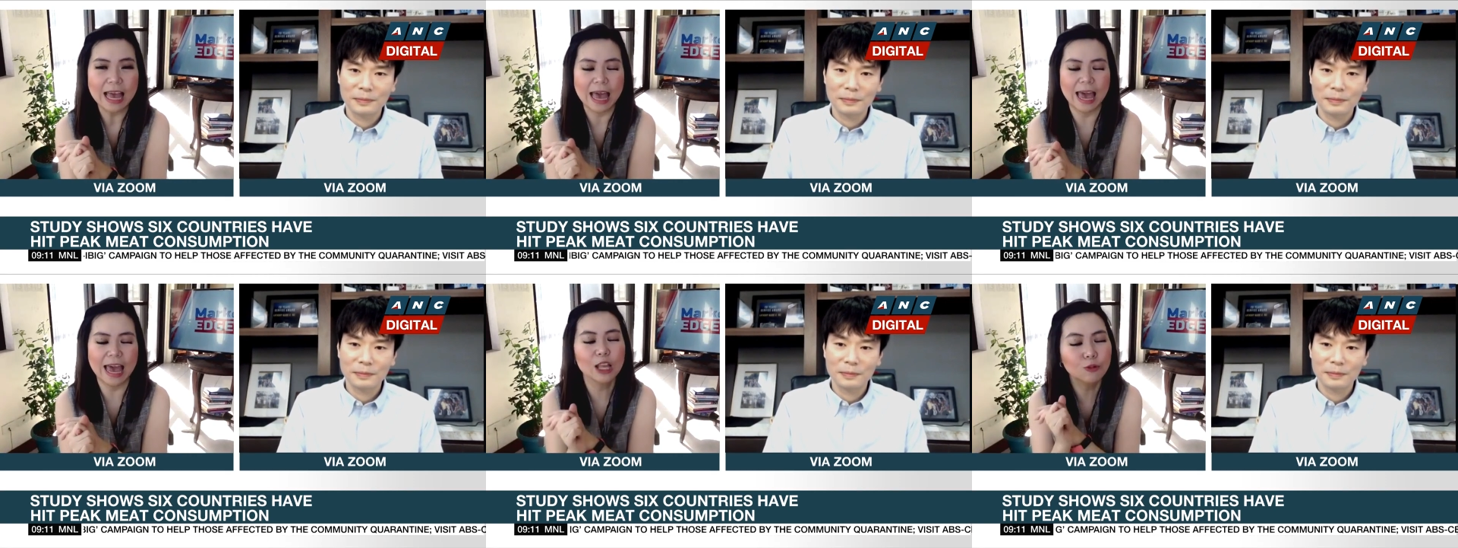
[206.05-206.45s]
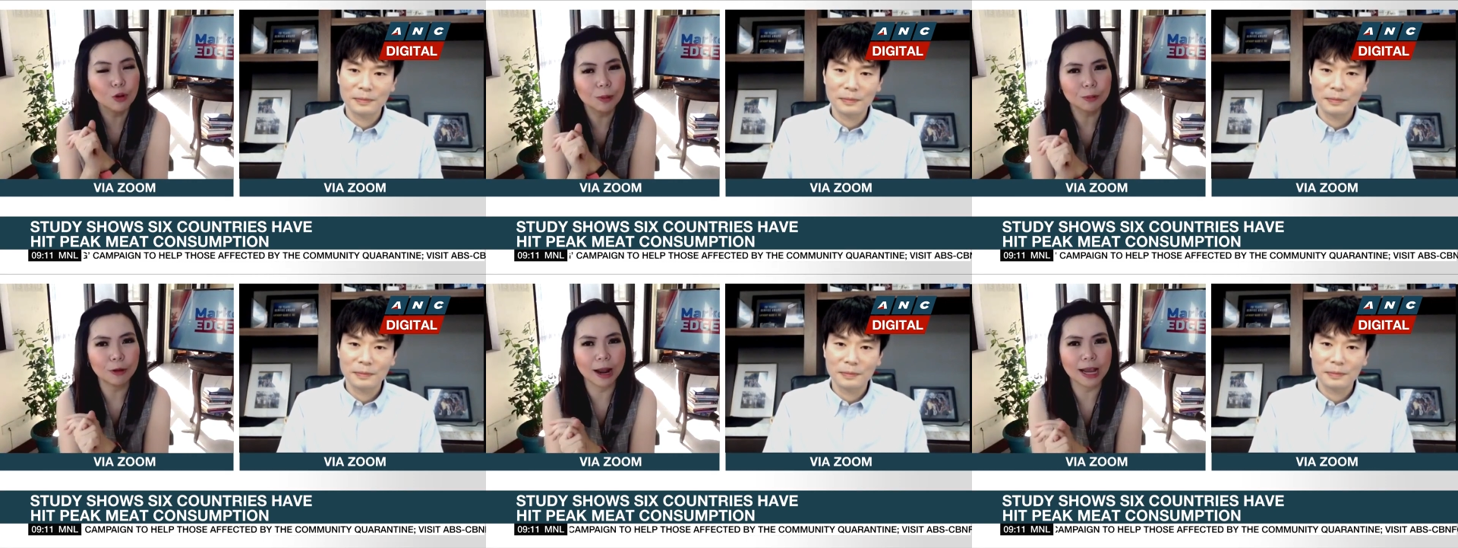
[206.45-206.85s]
Speaker 1: And will
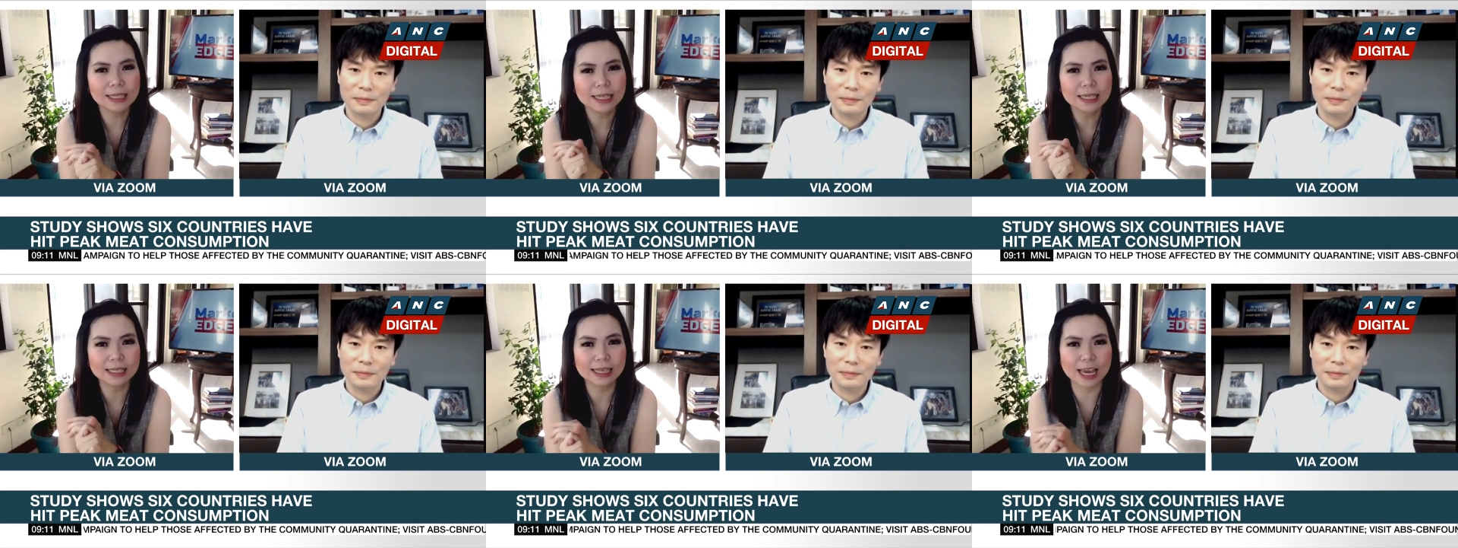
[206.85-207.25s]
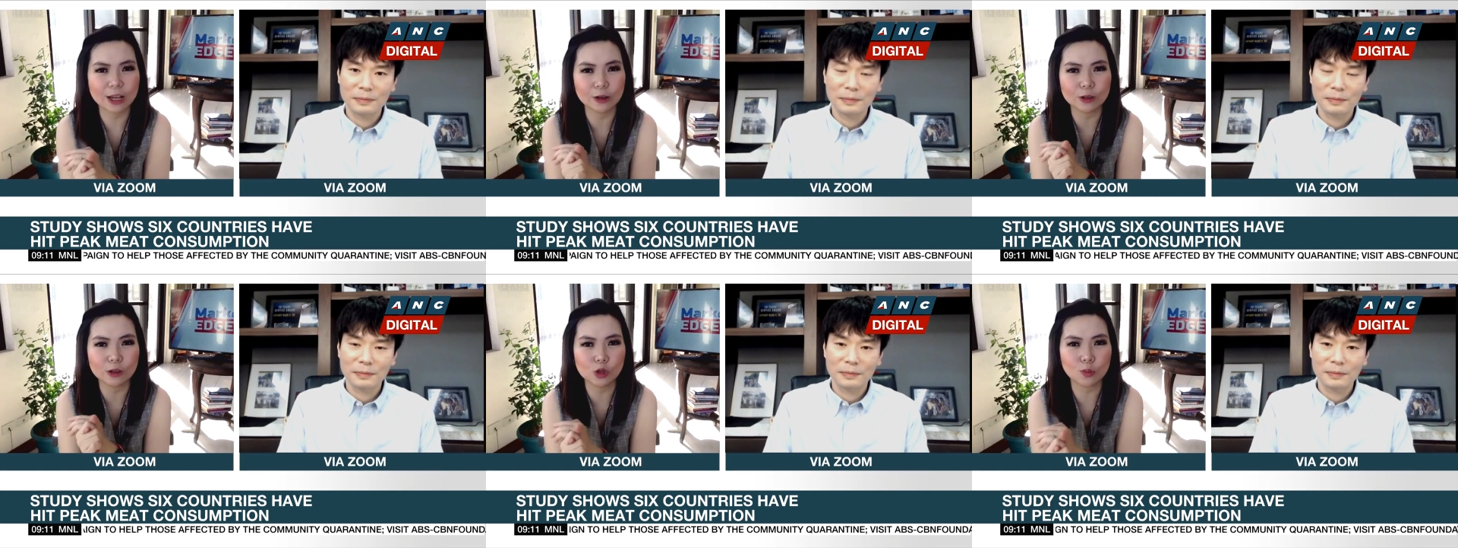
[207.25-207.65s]
prices stay
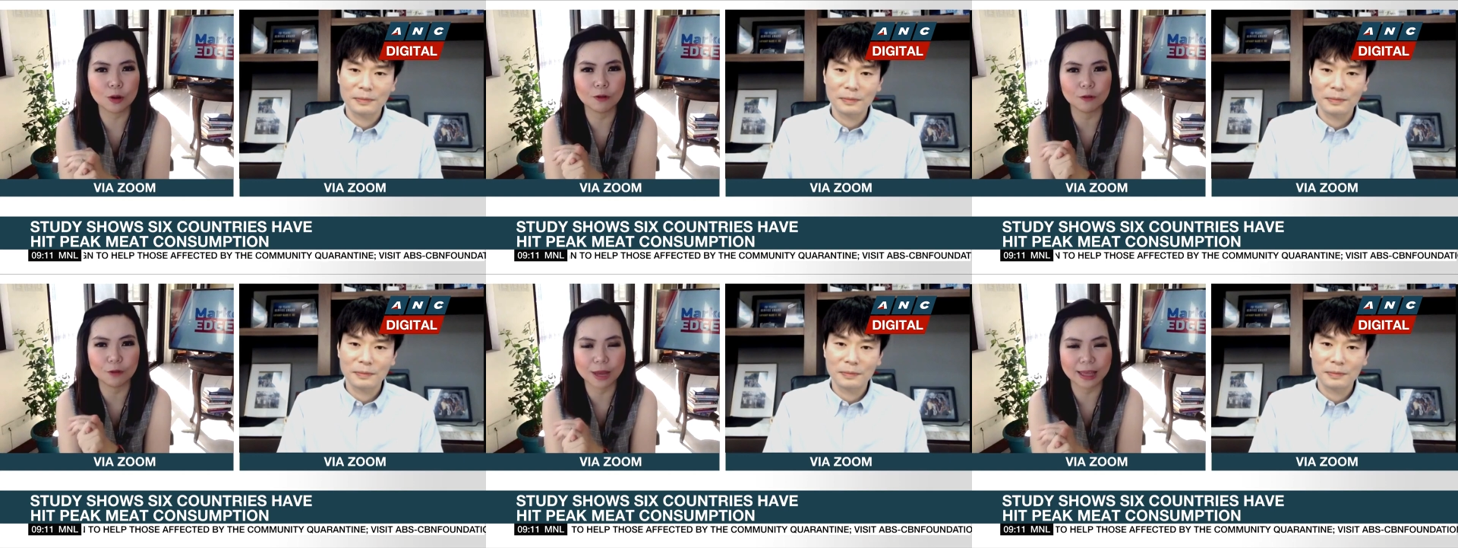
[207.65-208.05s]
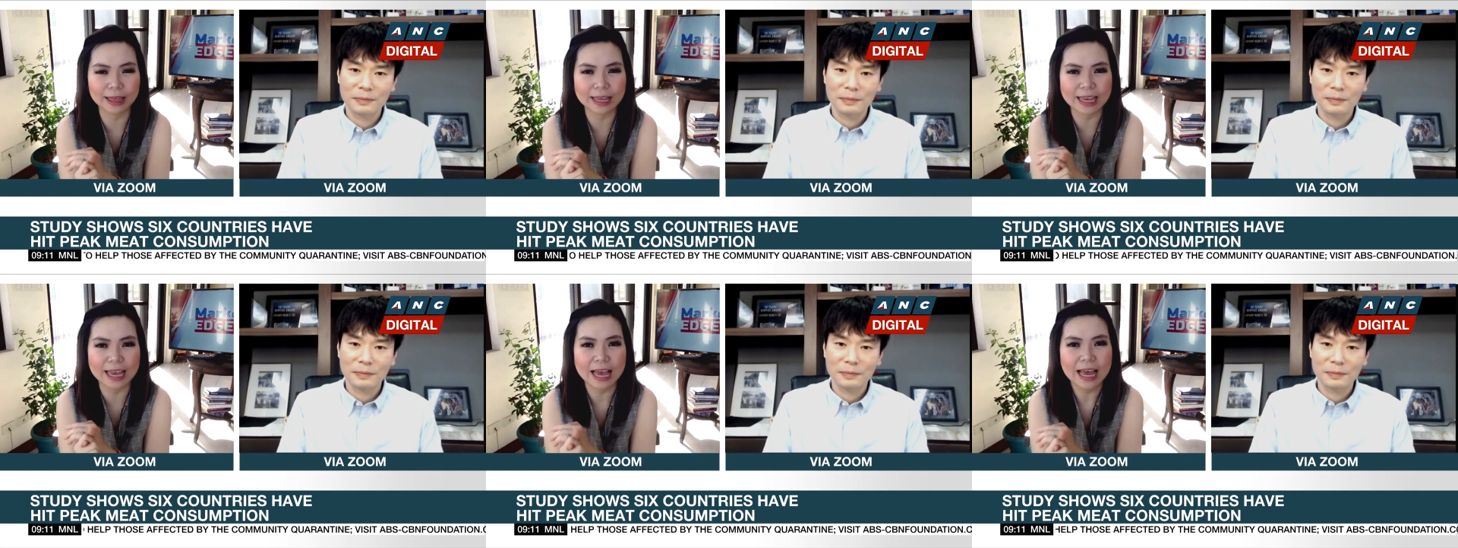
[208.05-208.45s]
consumer
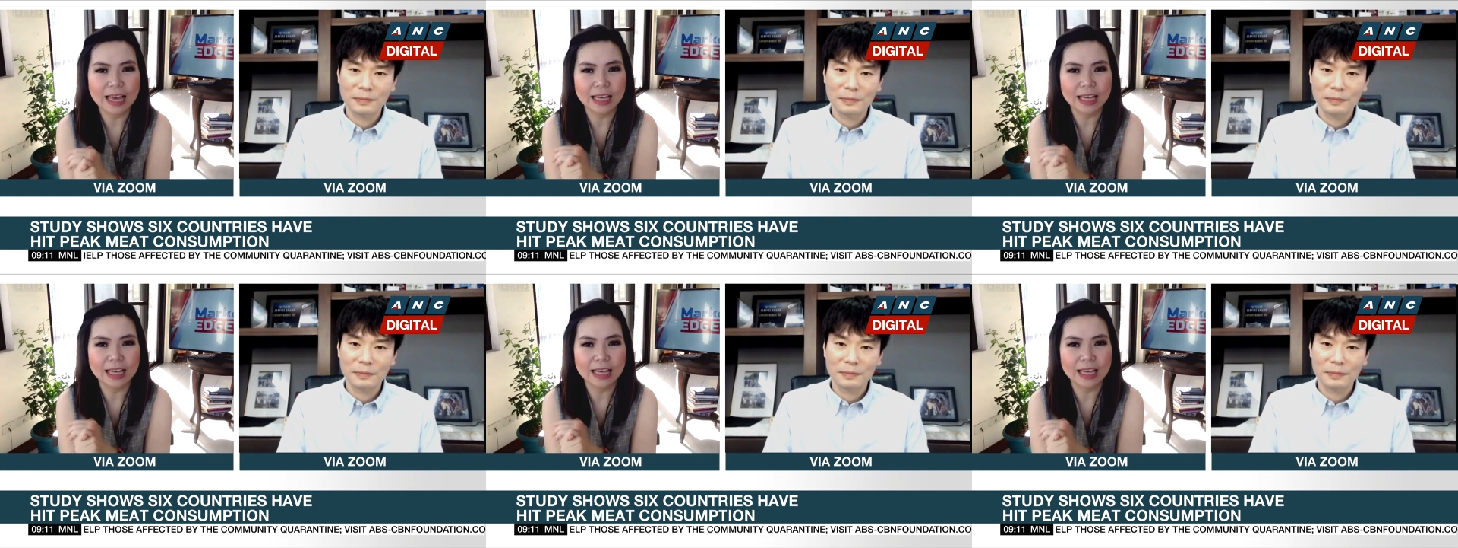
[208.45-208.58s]
friendly